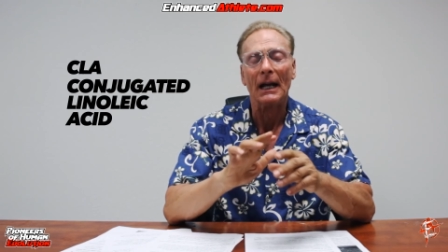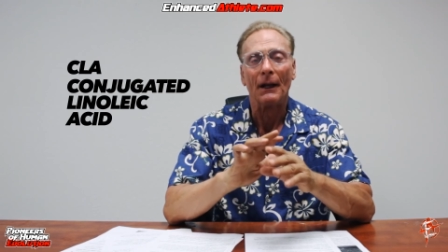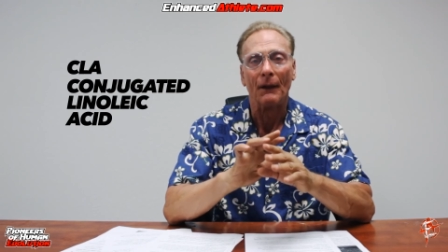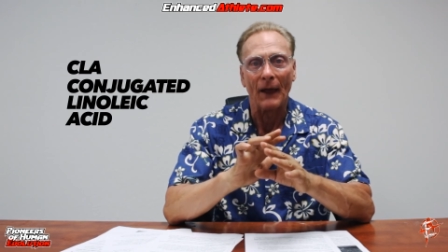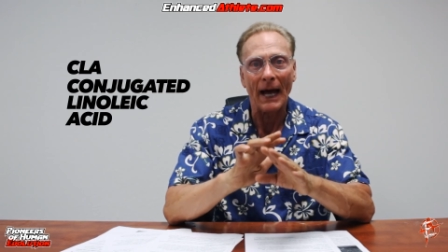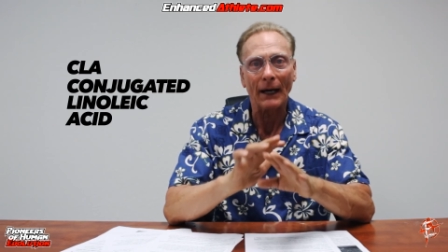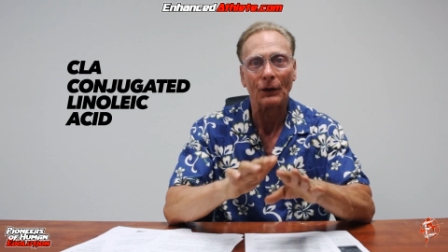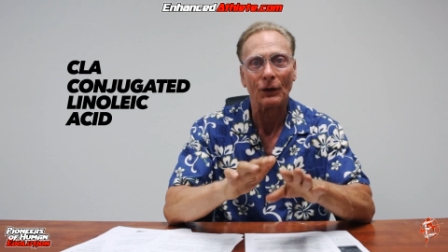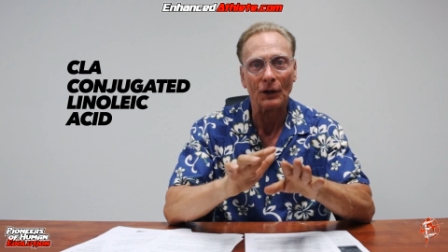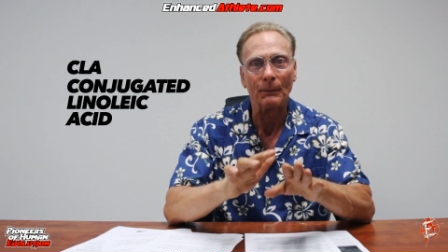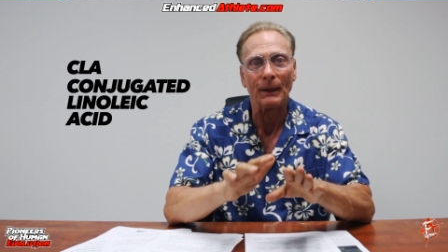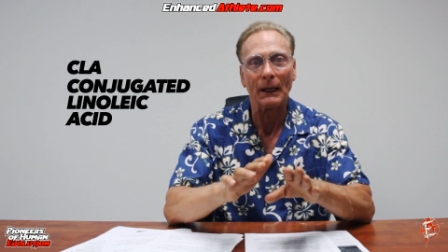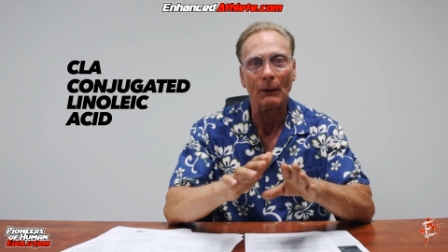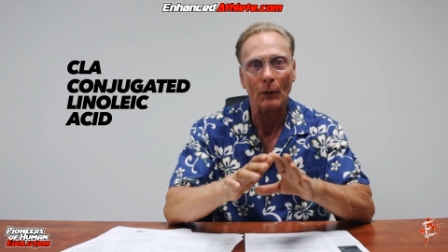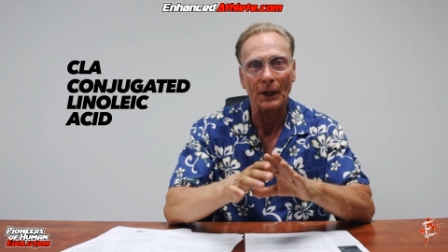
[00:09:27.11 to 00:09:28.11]
That could
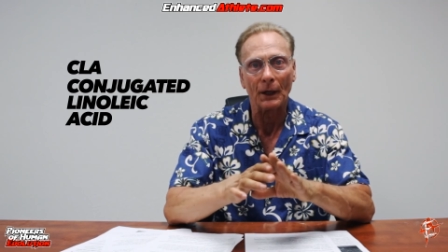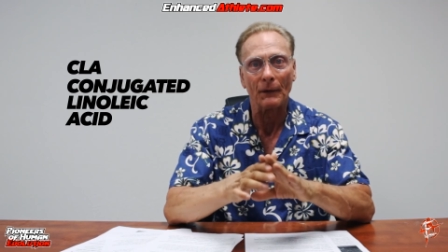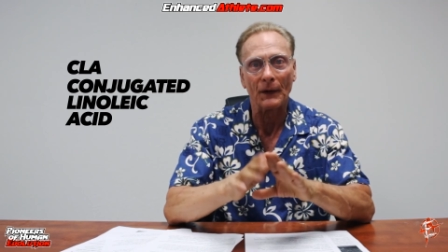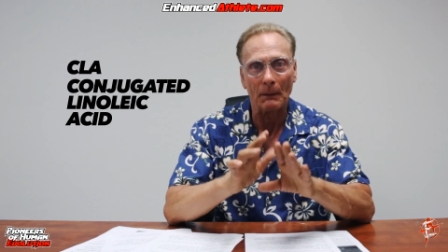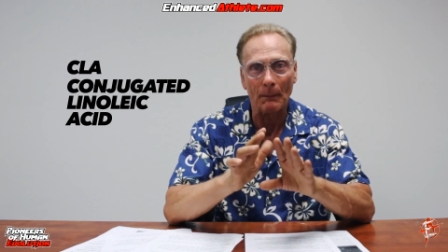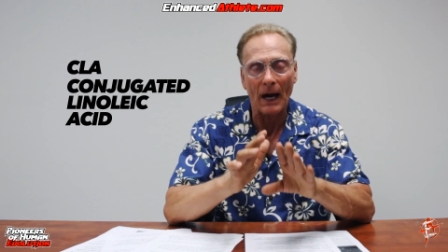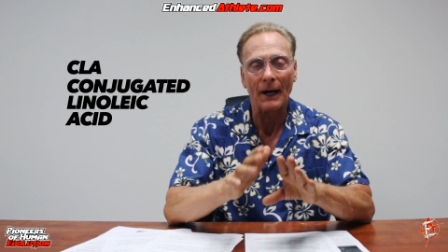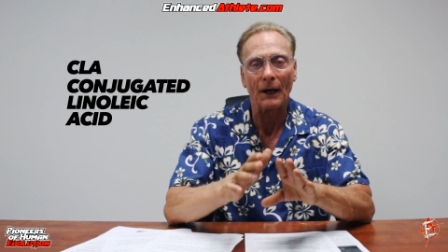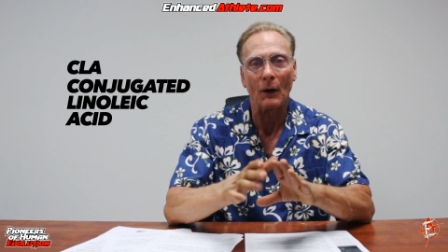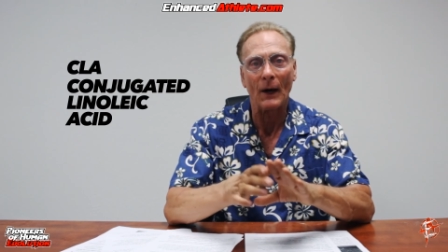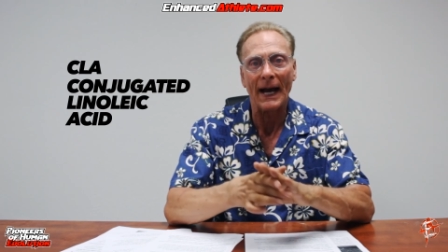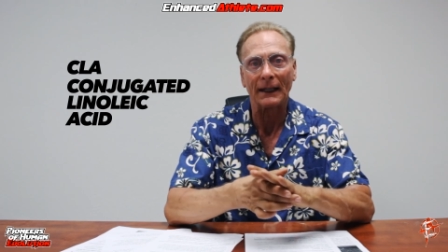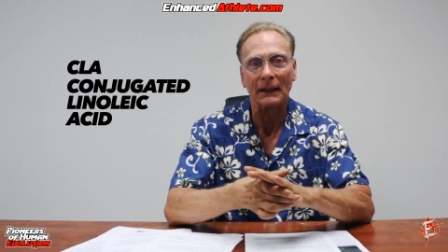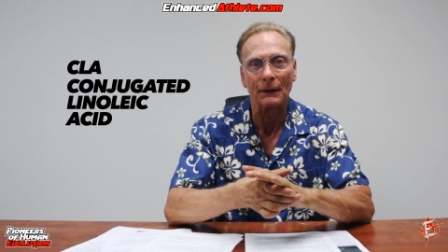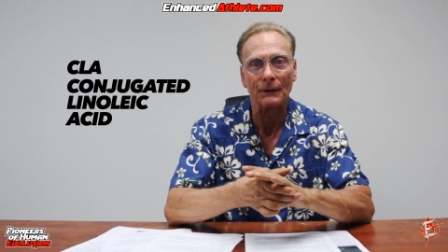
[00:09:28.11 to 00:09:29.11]
be one of the
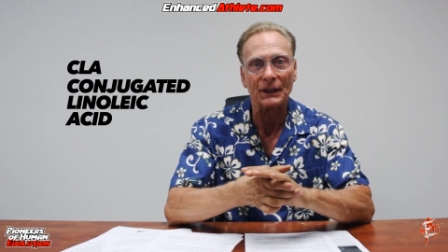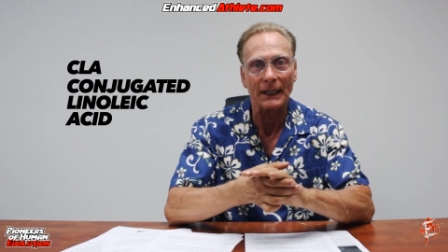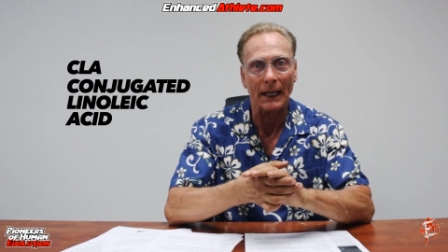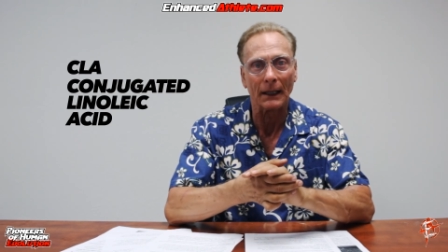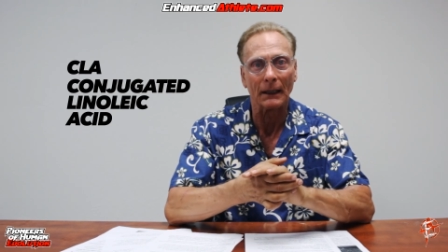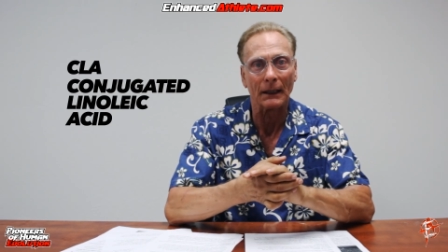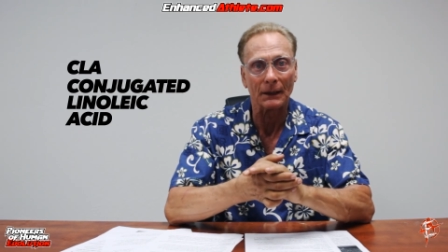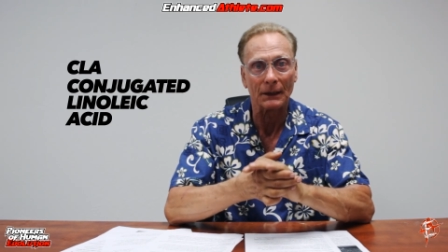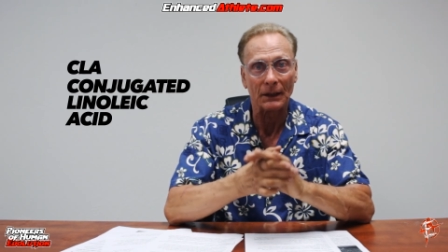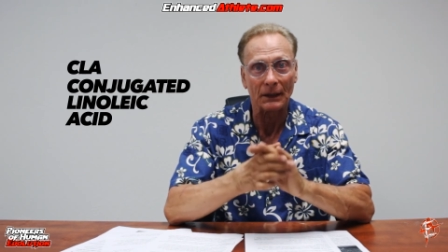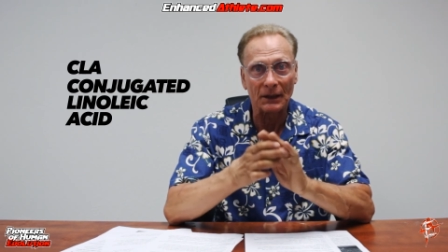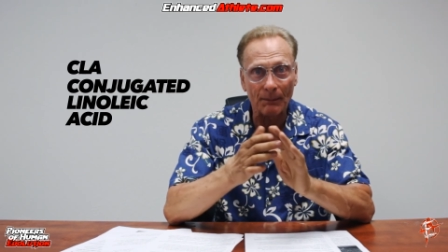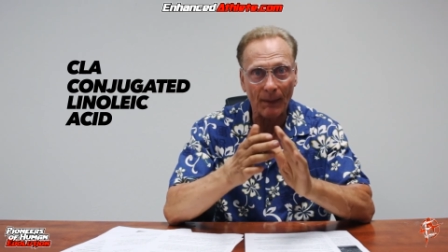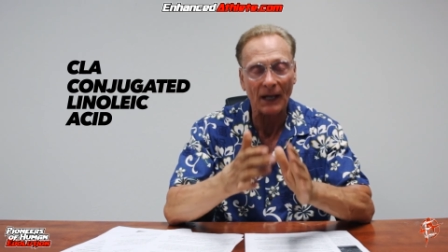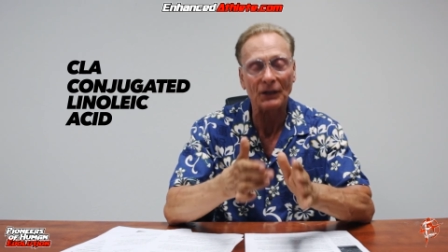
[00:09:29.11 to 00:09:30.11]
bioactives that is
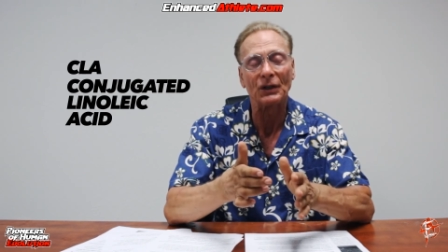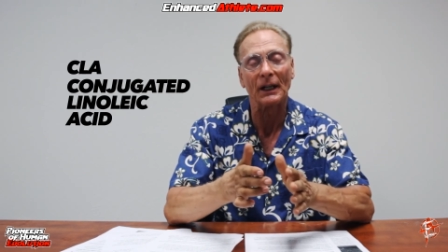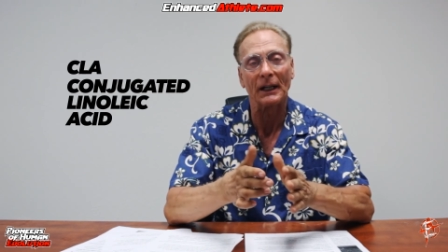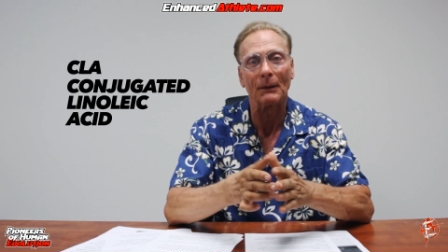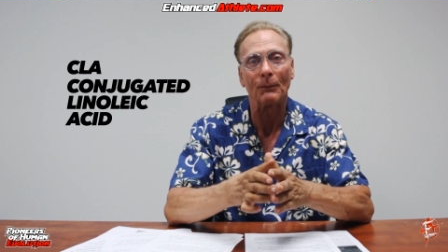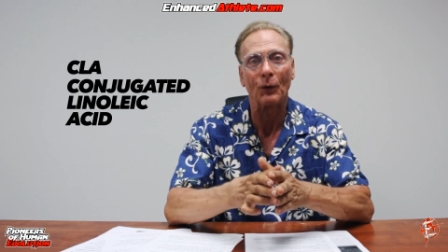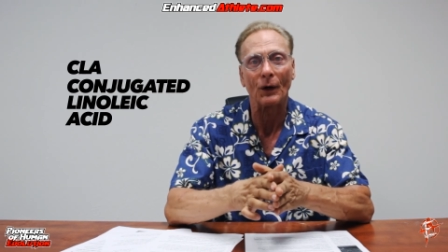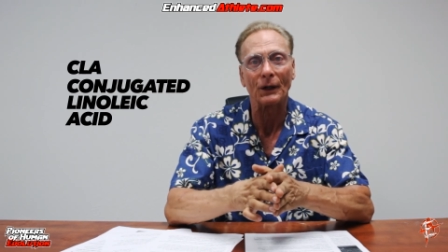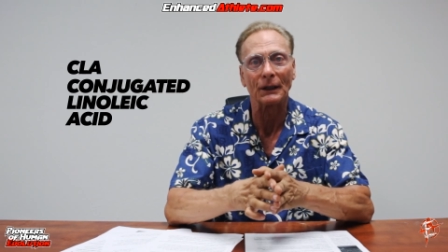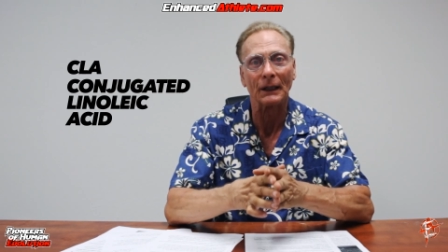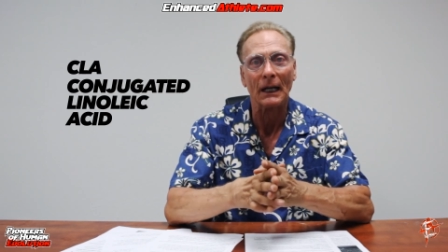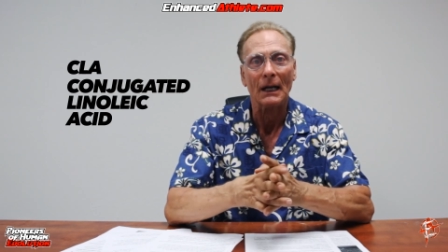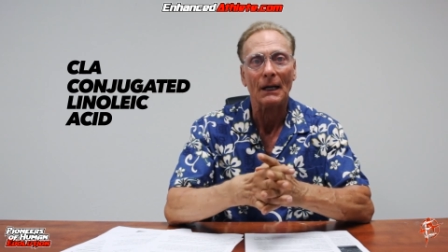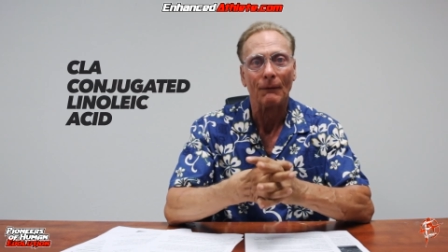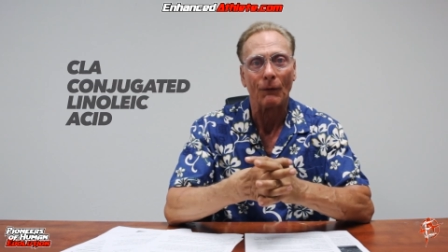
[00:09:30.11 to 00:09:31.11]
especially important
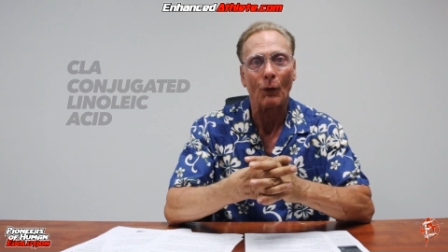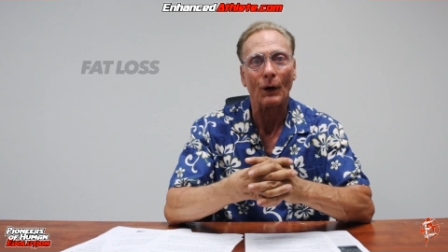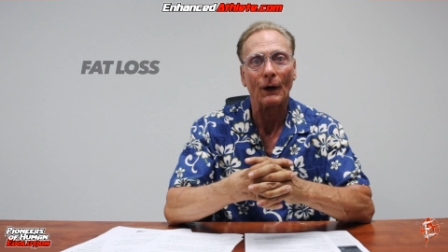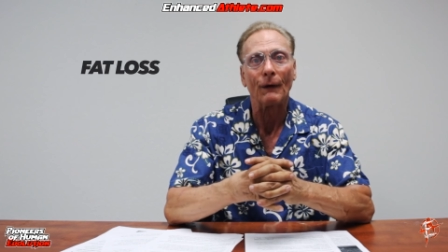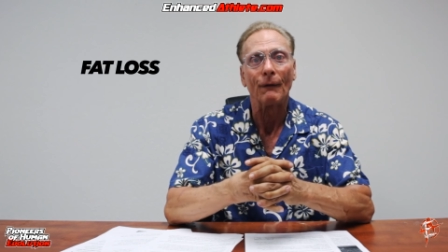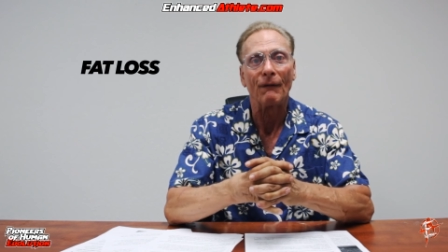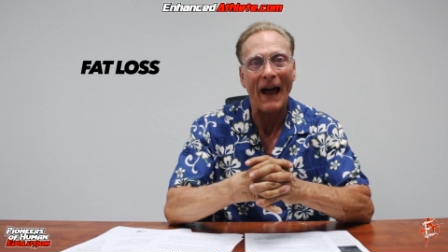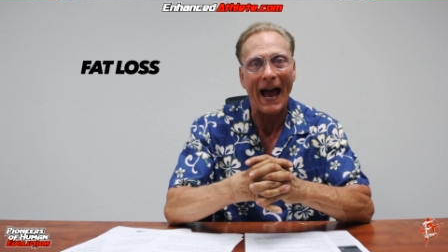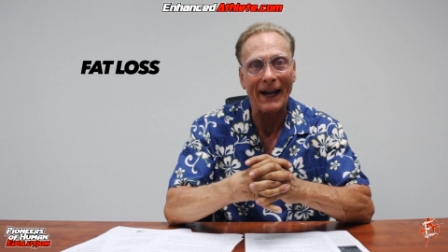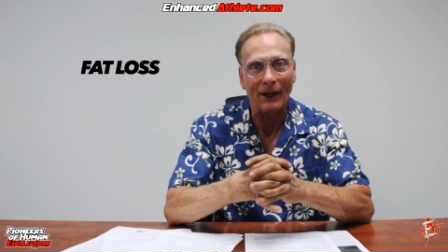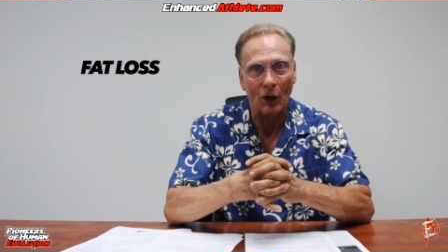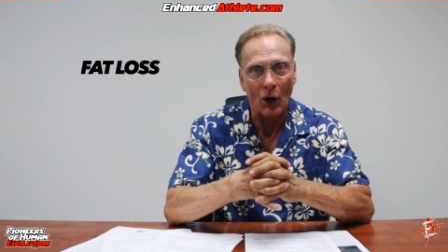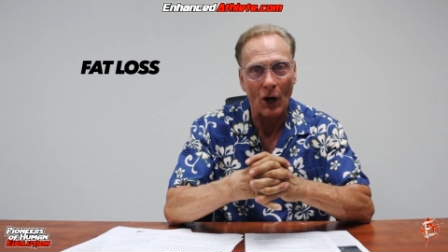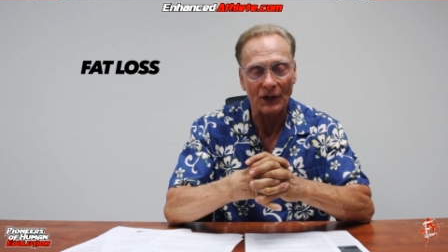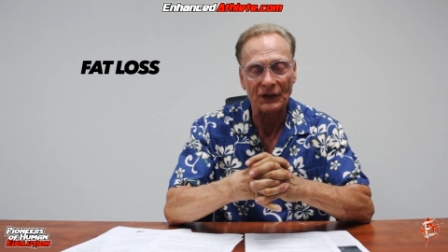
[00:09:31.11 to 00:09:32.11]
for fat
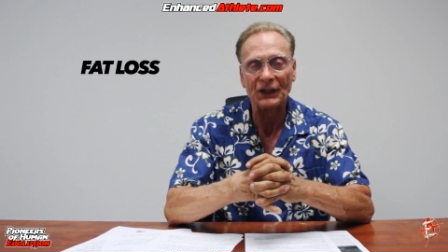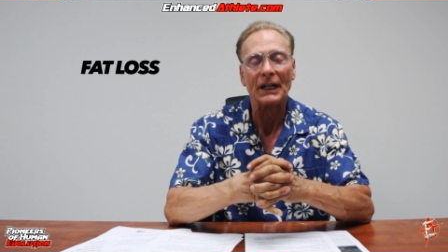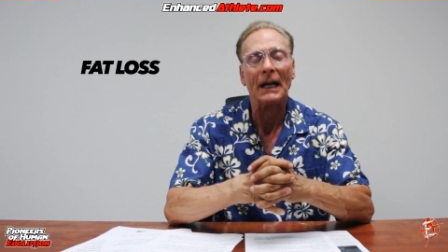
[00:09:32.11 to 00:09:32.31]
loss.